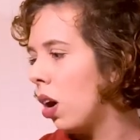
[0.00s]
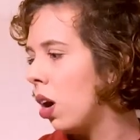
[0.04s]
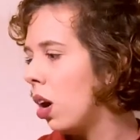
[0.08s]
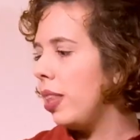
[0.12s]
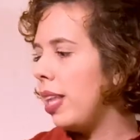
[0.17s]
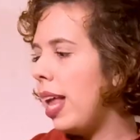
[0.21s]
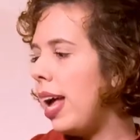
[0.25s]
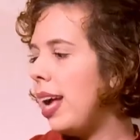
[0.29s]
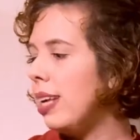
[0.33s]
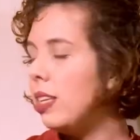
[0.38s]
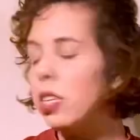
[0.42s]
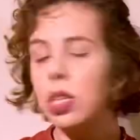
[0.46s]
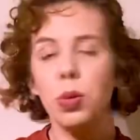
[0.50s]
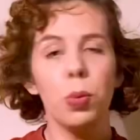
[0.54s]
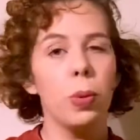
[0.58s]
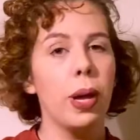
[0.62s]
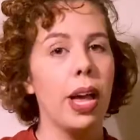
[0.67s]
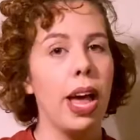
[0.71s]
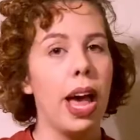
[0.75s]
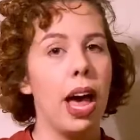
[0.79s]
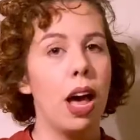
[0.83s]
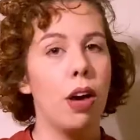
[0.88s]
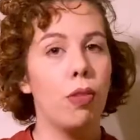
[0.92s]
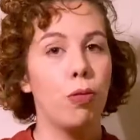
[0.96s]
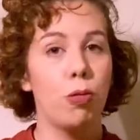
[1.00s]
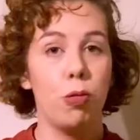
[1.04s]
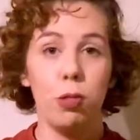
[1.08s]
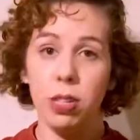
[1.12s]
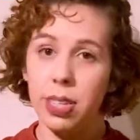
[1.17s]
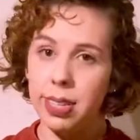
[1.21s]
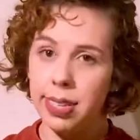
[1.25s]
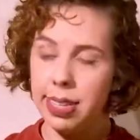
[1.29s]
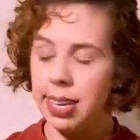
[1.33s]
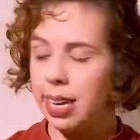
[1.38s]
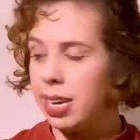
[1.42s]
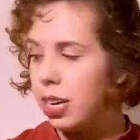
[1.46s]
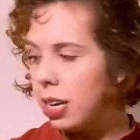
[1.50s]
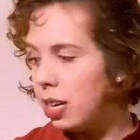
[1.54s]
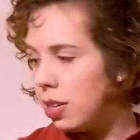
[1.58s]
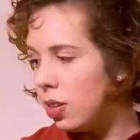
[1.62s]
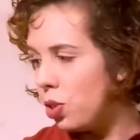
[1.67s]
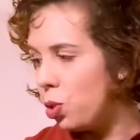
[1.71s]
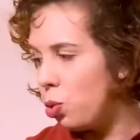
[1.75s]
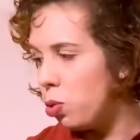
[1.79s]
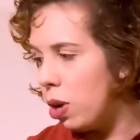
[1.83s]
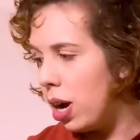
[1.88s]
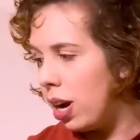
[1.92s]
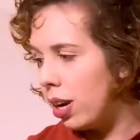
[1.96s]
Next we have Resilient,
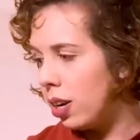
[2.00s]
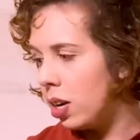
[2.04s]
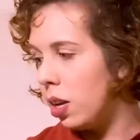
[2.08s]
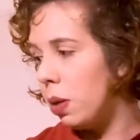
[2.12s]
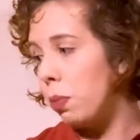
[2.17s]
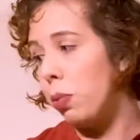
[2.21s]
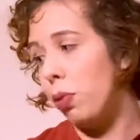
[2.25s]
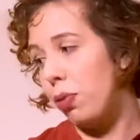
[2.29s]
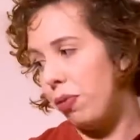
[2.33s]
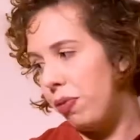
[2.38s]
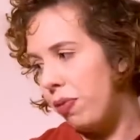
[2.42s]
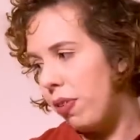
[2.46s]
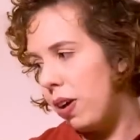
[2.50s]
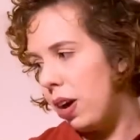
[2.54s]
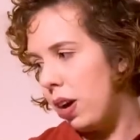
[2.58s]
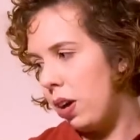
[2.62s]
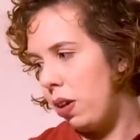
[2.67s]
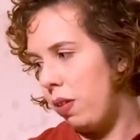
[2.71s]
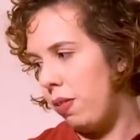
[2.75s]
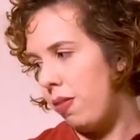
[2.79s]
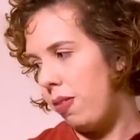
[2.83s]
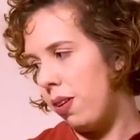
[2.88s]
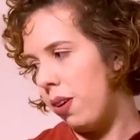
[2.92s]
track number 5.